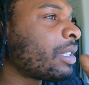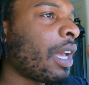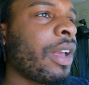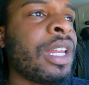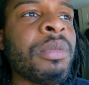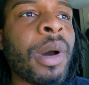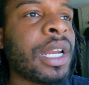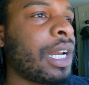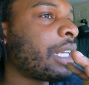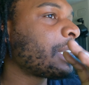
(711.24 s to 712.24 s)
the town
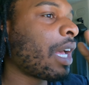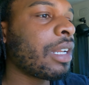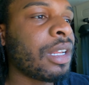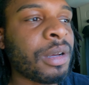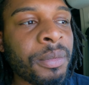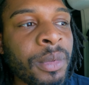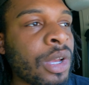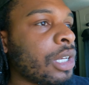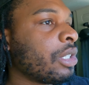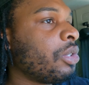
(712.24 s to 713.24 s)
anybody that's goddamn
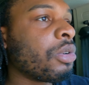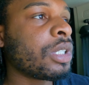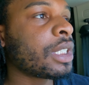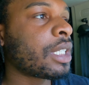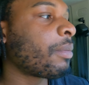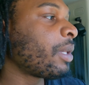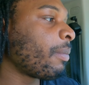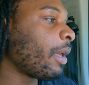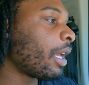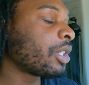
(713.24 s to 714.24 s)
doing
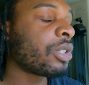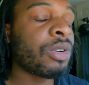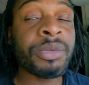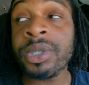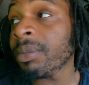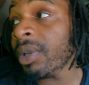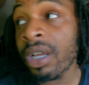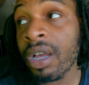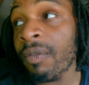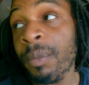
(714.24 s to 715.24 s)
something man show them some
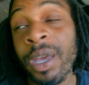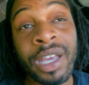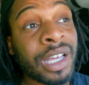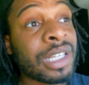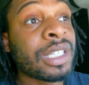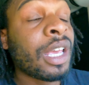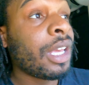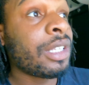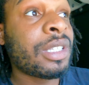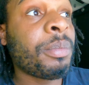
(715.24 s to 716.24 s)
love man because
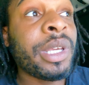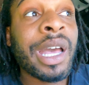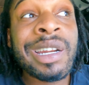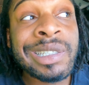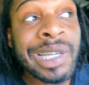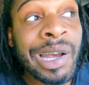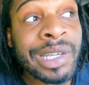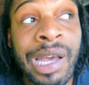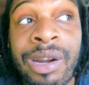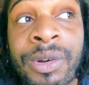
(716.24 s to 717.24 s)
to be honest
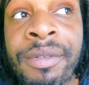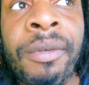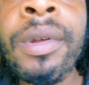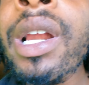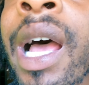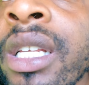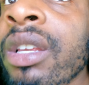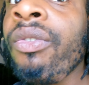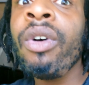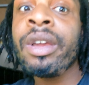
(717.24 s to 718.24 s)
y'all y'all don't even realize
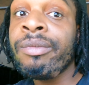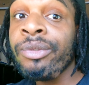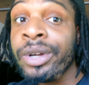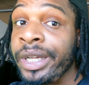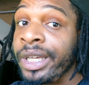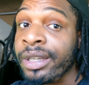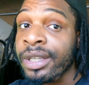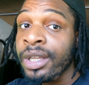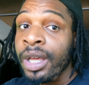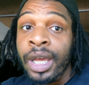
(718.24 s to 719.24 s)
it's fucking free
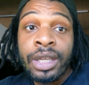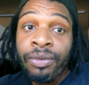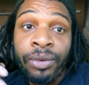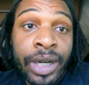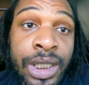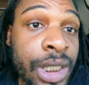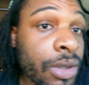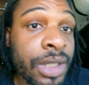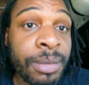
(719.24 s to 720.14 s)
it's free to show